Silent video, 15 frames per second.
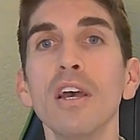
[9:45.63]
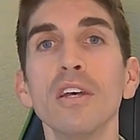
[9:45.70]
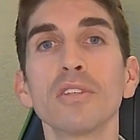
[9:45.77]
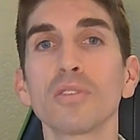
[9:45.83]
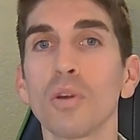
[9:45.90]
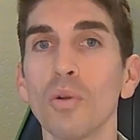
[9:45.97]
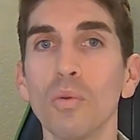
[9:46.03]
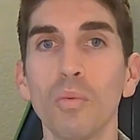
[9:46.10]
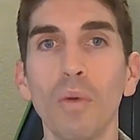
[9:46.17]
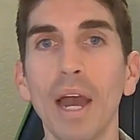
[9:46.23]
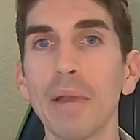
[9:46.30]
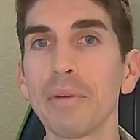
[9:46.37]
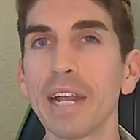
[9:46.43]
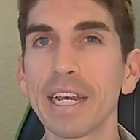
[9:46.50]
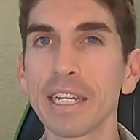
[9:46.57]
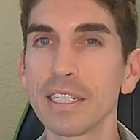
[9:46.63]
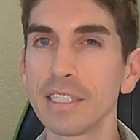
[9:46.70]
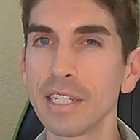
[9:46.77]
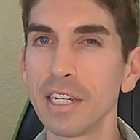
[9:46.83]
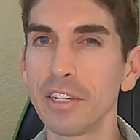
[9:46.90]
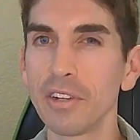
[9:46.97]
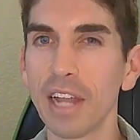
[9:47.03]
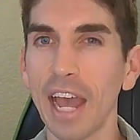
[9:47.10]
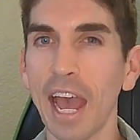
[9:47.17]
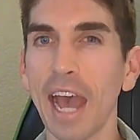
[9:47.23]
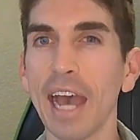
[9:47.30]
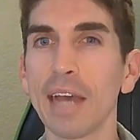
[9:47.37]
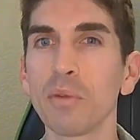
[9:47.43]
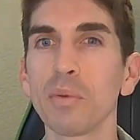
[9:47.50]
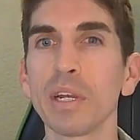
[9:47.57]
So why would I continue to
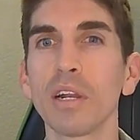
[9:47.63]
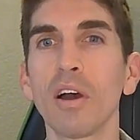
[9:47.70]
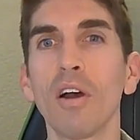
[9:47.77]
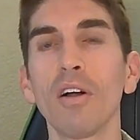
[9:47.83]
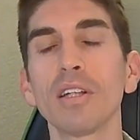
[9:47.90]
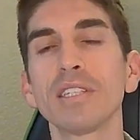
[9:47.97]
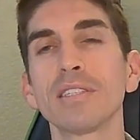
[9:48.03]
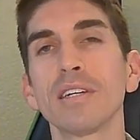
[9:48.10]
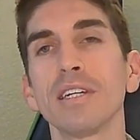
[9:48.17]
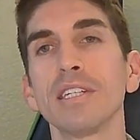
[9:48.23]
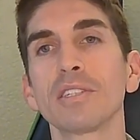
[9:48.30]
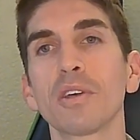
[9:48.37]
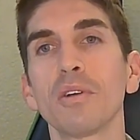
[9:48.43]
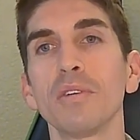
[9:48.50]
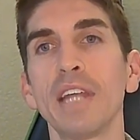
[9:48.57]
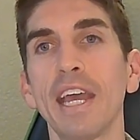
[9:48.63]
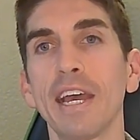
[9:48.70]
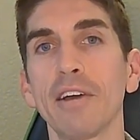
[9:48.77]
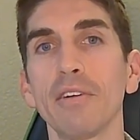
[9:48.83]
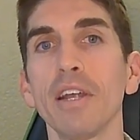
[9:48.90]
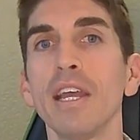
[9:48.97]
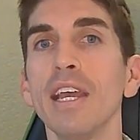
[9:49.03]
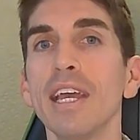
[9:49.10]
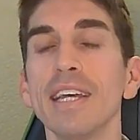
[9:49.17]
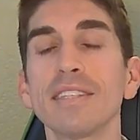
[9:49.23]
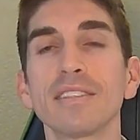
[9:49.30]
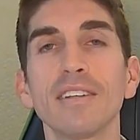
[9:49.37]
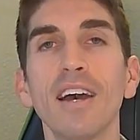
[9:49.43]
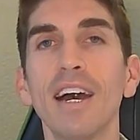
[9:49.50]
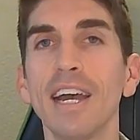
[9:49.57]
add when all it's done is go down?
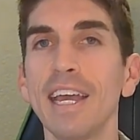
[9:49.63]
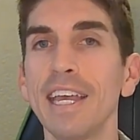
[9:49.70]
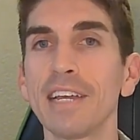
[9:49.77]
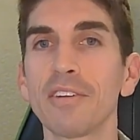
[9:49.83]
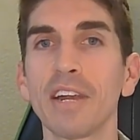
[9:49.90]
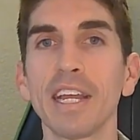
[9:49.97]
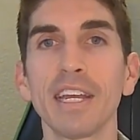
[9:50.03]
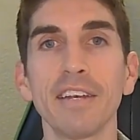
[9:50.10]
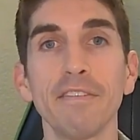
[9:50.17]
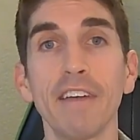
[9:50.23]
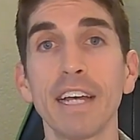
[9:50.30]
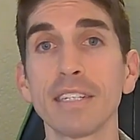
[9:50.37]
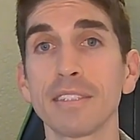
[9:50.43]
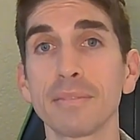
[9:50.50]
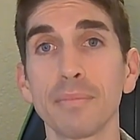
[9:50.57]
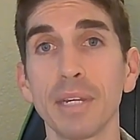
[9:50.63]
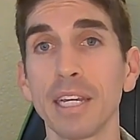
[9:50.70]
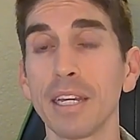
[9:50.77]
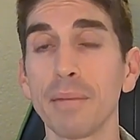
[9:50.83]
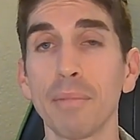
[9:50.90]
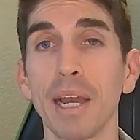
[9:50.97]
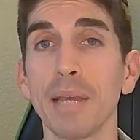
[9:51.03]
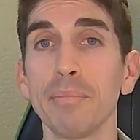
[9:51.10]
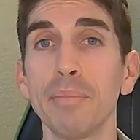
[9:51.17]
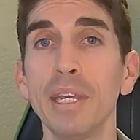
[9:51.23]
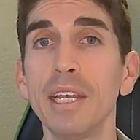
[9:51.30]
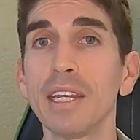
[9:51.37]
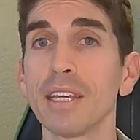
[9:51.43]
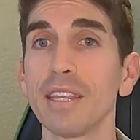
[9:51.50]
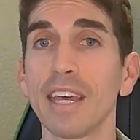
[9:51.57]
It's not a great investment in my
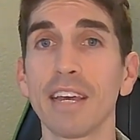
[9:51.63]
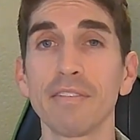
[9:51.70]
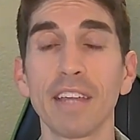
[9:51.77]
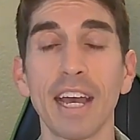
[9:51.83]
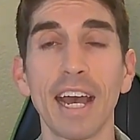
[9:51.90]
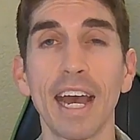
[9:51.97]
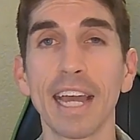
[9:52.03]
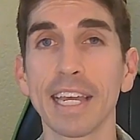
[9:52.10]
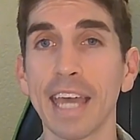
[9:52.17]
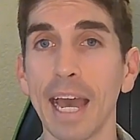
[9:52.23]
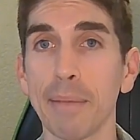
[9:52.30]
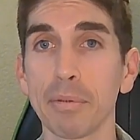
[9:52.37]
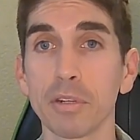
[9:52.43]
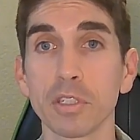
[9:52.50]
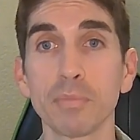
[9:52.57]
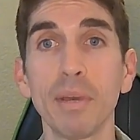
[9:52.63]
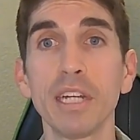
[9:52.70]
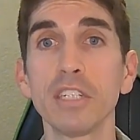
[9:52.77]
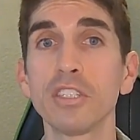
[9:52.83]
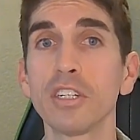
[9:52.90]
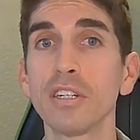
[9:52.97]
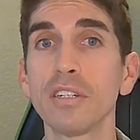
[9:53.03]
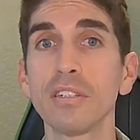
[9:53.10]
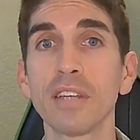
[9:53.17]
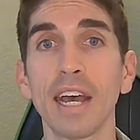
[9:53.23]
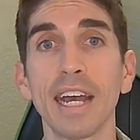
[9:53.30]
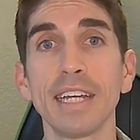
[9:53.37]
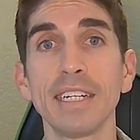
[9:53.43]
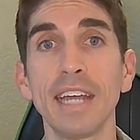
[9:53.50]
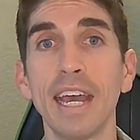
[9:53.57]
opinion. They have that high capital expenditures,
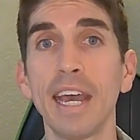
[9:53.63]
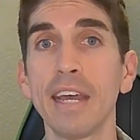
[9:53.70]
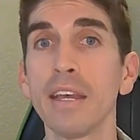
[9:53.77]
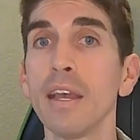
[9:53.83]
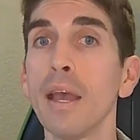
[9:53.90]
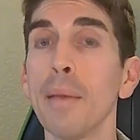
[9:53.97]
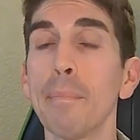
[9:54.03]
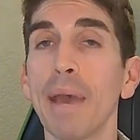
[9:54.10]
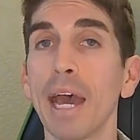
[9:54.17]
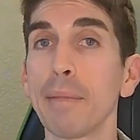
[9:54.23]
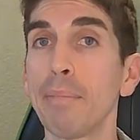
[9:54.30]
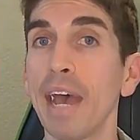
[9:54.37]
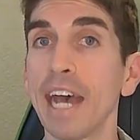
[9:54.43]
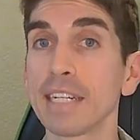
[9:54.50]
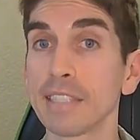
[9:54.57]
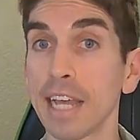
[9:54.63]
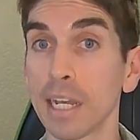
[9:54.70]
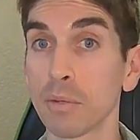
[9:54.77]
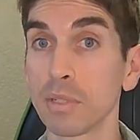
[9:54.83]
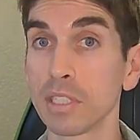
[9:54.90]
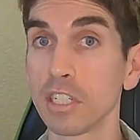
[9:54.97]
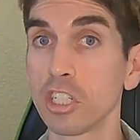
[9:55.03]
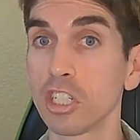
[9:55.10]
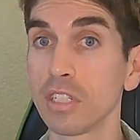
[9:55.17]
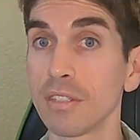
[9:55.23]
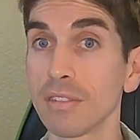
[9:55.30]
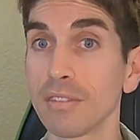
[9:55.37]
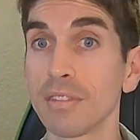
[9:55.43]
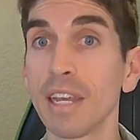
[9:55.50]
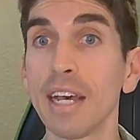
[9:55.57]
high debt, bad past acquisitions
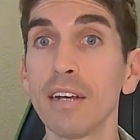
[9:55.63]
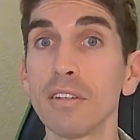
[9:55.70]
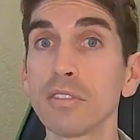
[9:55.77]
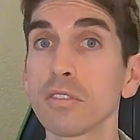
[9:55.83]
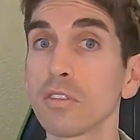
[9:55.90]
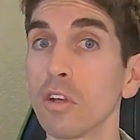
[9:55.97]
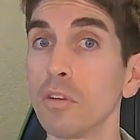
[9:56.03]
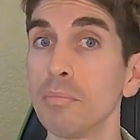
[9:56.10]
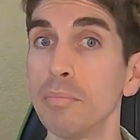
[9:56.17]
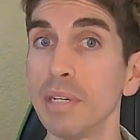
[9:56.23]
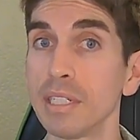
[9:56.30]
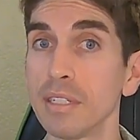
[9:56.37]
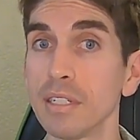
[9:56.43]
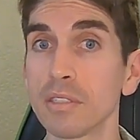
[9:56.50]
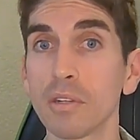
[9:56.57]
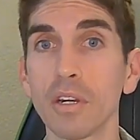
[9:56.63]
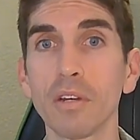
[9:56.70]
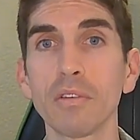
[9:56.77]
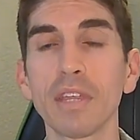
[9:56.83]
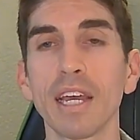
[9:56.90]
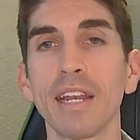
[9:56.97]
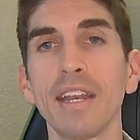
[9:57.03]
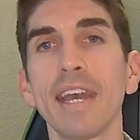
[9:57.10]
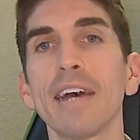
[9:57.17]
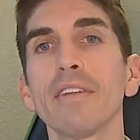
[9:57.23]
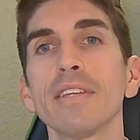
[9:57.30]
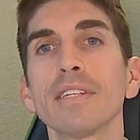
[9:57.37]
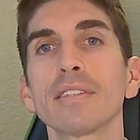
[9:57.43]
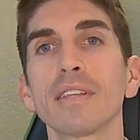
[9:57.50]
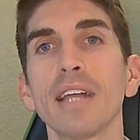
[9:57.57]
and sales, slow business growth, and now
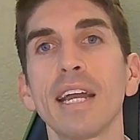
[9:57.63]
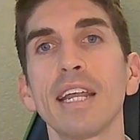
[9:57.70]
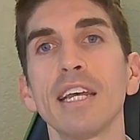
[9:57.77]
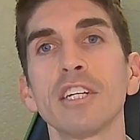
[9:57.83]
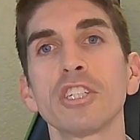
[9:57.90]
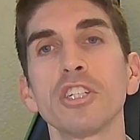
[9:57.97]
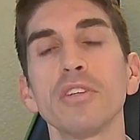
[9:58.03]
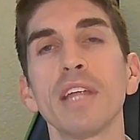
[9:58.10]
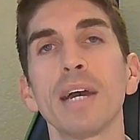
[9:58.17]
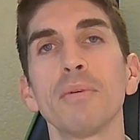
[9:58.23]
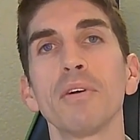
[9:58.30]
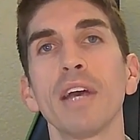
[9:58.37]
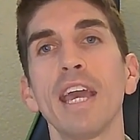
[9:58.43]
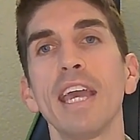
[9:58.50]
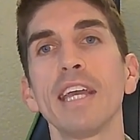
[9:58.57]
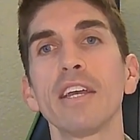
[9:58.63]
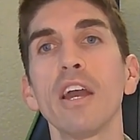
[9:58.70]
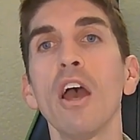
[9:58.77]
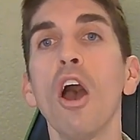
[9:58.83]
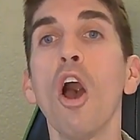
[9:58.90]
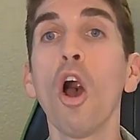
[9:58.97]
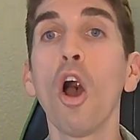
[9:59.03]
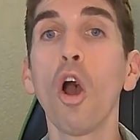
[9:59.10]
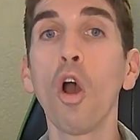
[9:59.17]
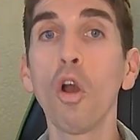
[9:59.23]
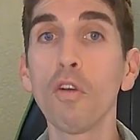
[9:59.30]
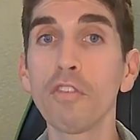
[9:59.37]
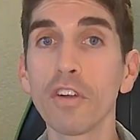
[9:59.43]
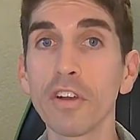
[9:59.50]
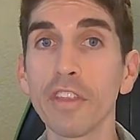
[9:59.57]
this lead issue that will hang
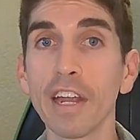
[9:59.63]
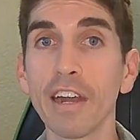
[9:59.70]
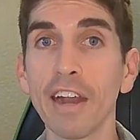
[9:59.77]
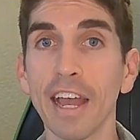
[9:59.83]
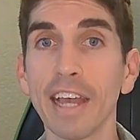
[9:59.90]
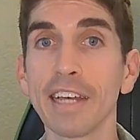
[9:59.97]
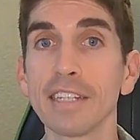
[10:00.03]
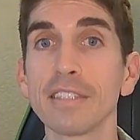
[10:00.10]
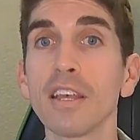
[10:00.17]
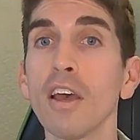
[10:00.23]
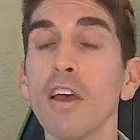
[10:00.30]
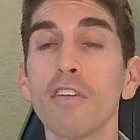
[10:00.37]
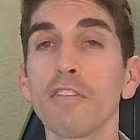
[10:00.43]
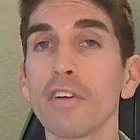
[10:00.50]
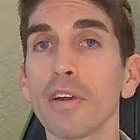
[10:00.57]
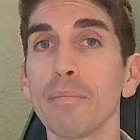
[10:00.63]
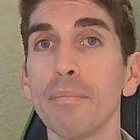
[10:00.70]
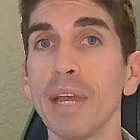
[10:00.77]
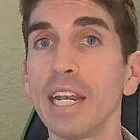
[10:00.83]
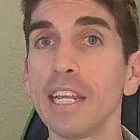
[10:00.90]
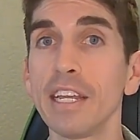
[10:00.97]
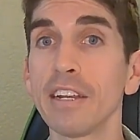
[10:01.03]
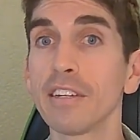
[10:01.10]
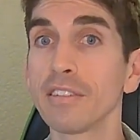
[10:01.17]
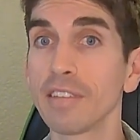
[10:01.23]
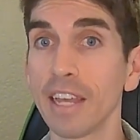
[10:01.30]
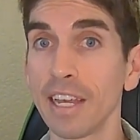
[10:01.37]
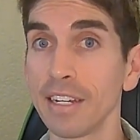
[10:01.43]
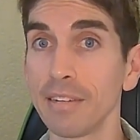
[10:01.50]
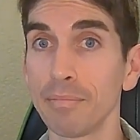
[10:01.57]
over their heads for many years
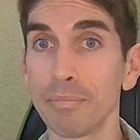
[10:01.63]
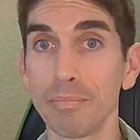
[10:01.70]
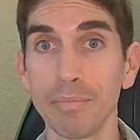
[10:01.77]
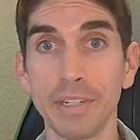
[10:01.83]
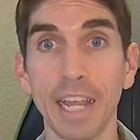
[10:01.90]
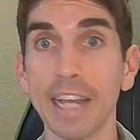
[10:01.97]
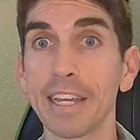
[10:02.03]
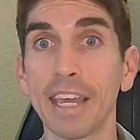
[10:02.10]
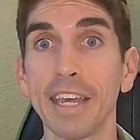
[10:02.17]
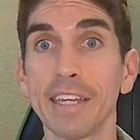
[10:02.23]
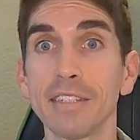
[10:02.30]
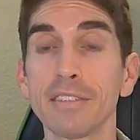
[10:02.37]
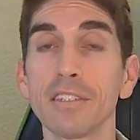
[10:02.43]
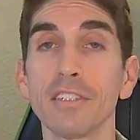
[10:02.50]
and decades,